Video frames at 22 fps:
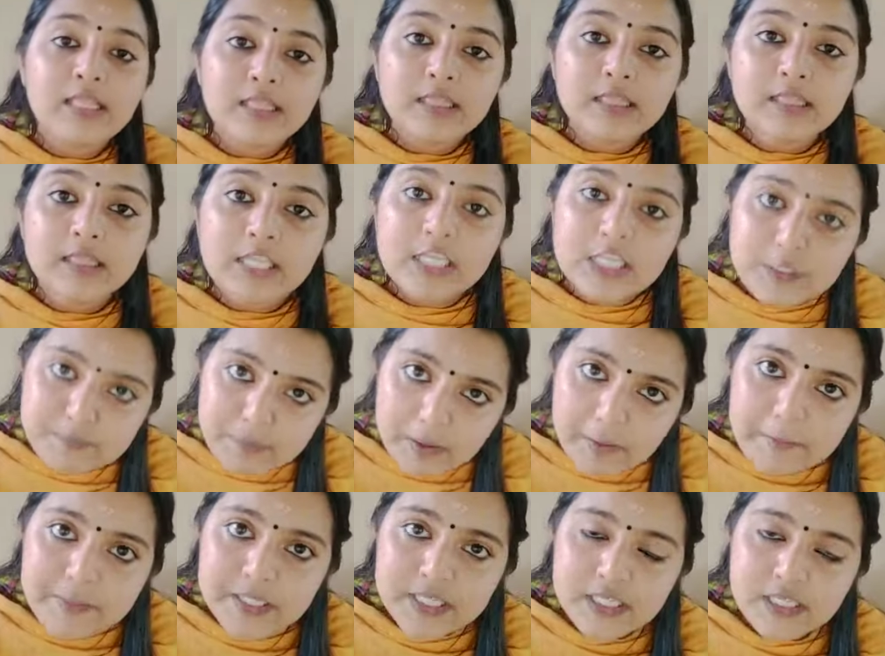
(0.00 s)
This
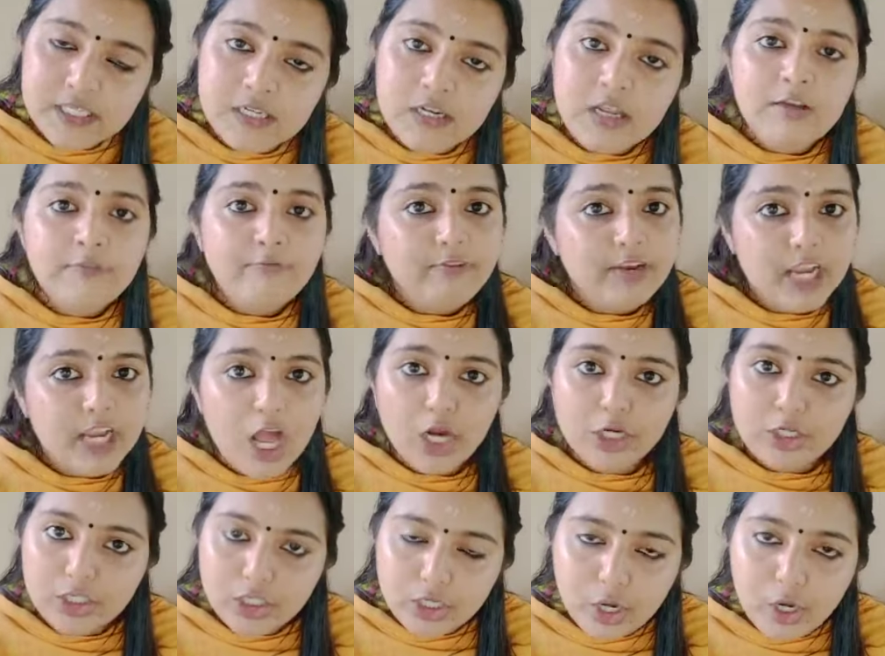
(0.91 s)
pepsin will
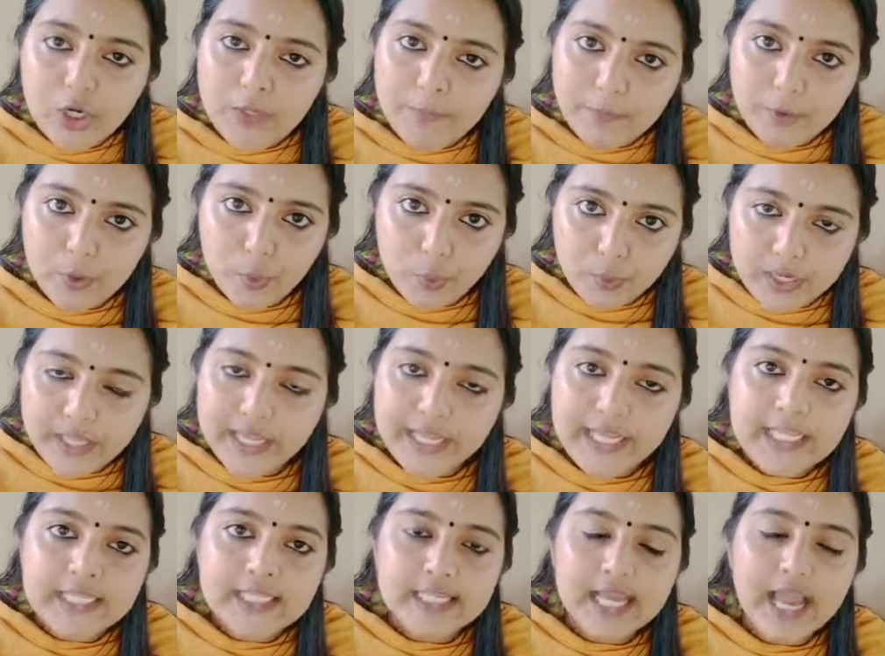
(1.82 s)
act on
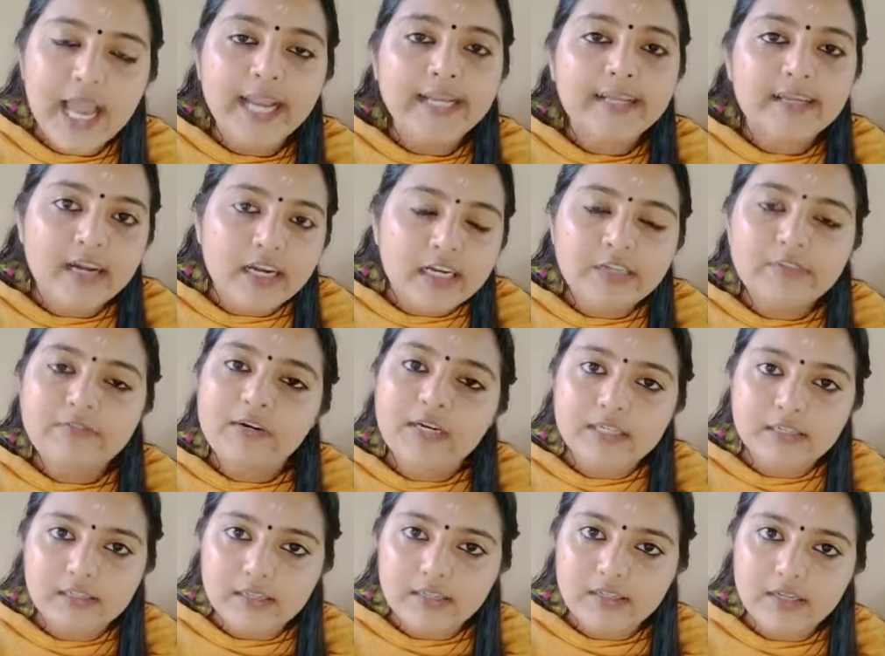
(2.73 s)
proteins and
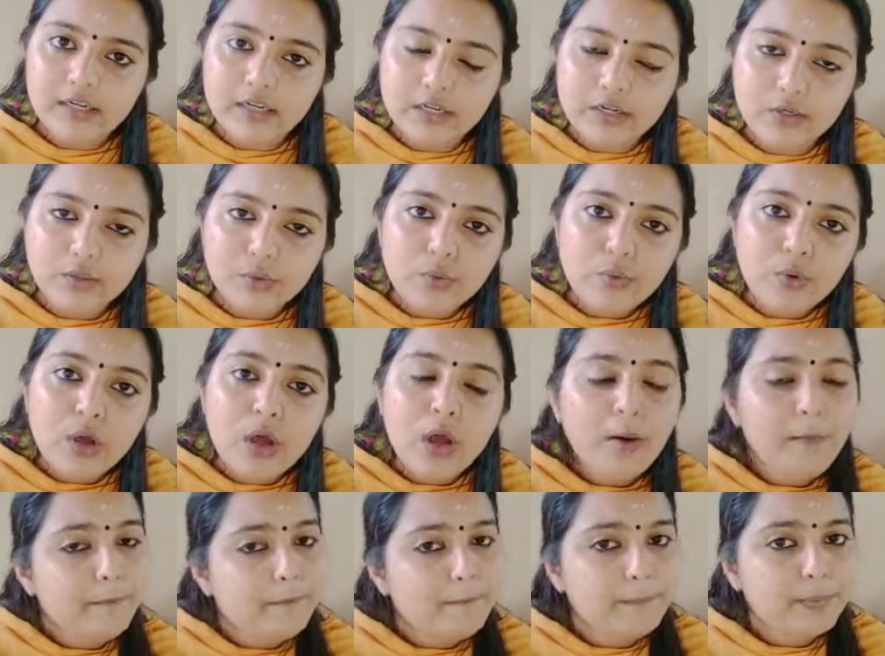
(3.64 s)
convert it into
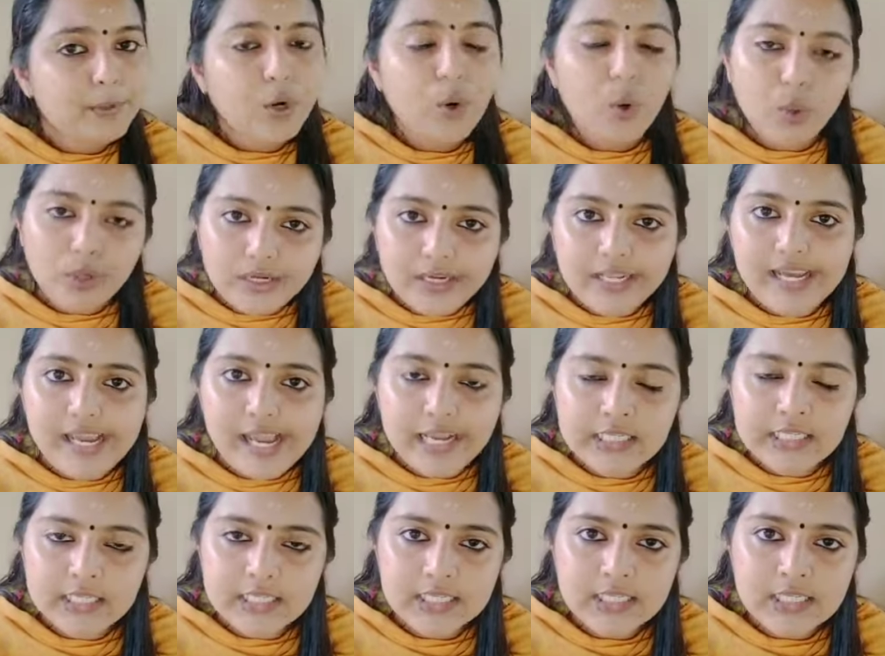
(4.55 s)

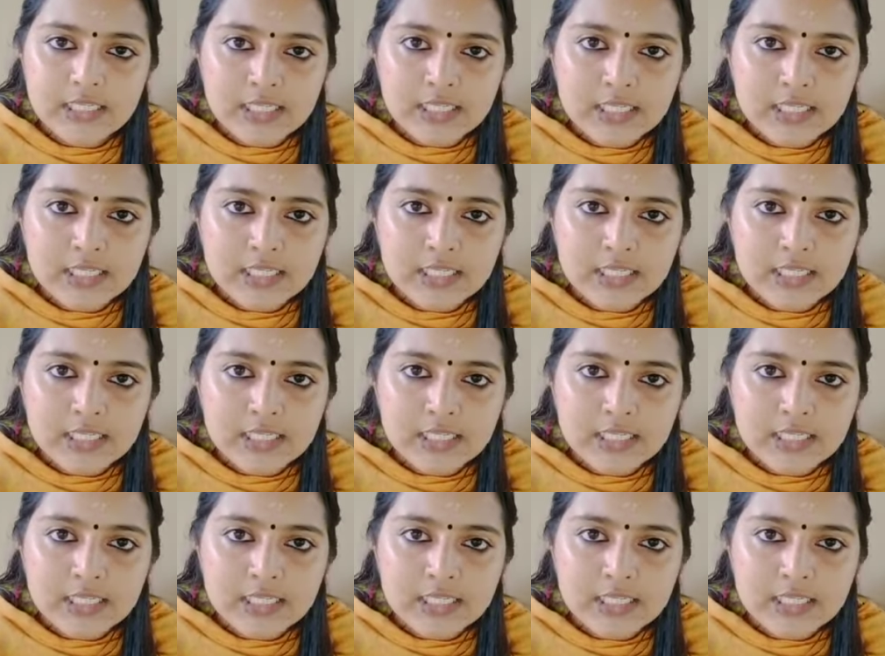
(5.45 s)
proteases